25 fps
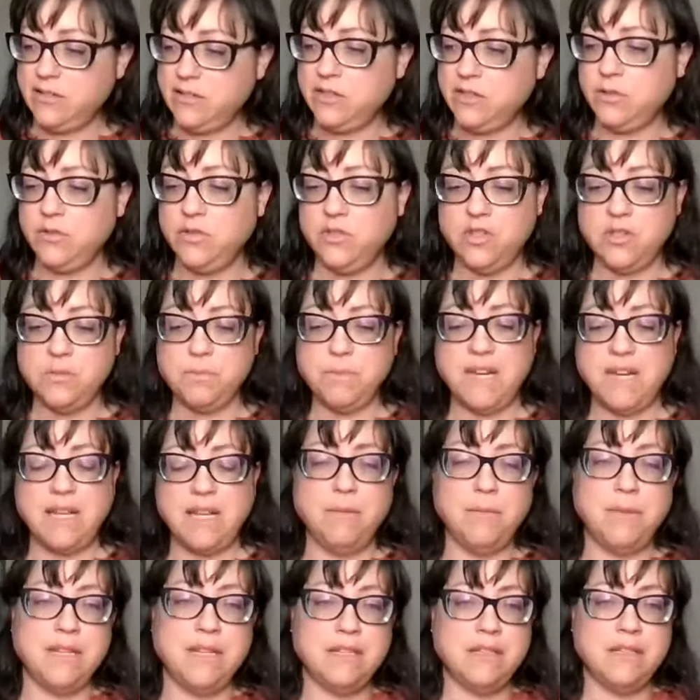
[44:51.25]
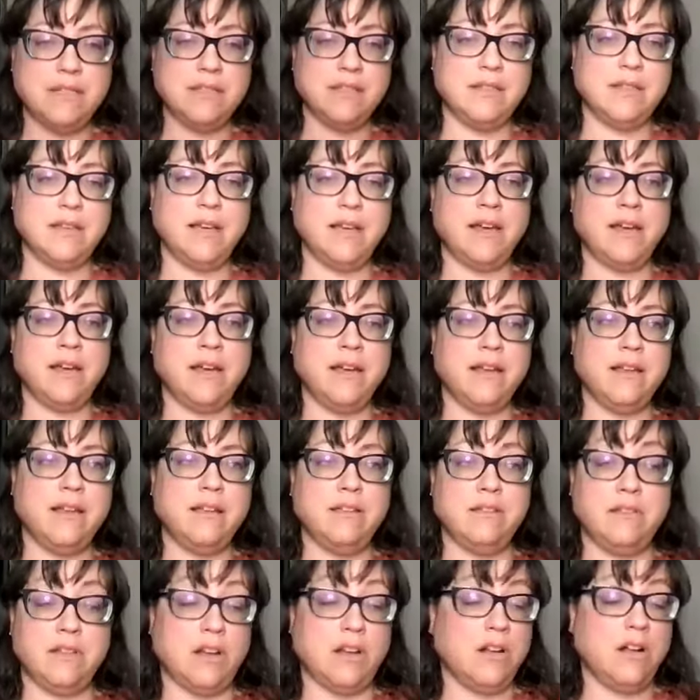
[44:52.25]
So it's just my name at
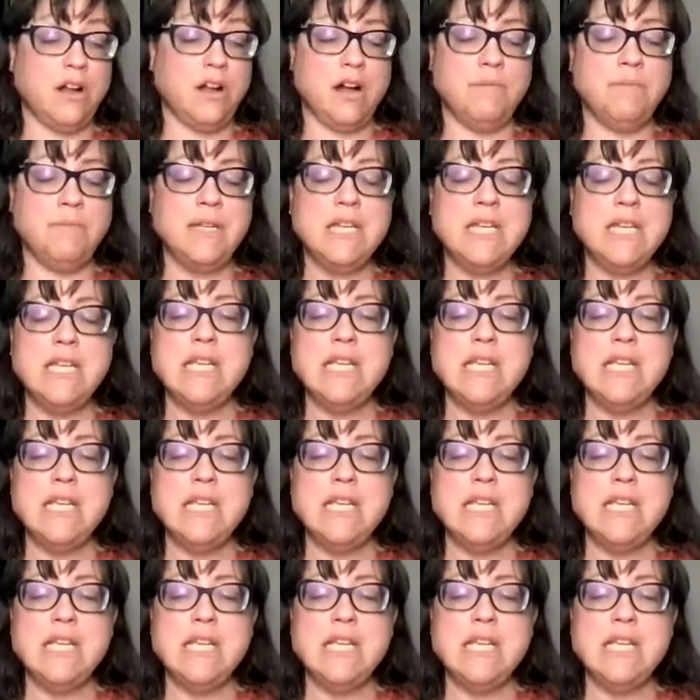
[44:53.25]
.com.